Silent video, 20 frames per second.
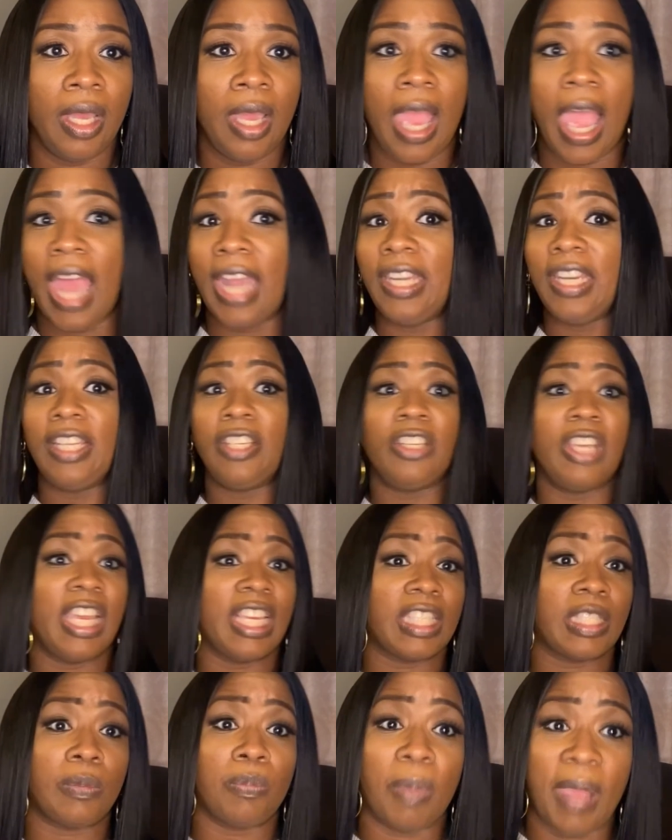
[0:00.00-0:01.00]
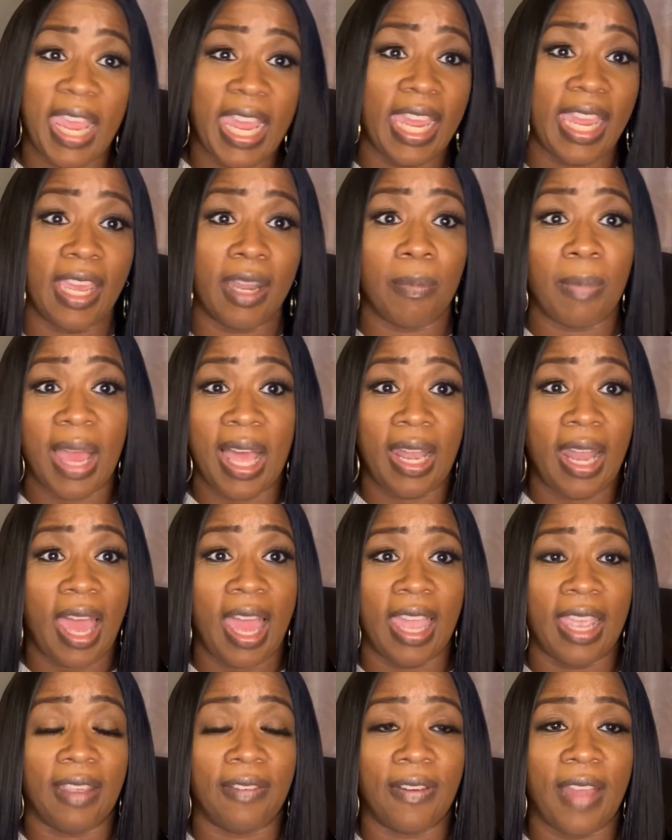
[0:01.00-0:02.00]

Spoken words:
I need to expand my life.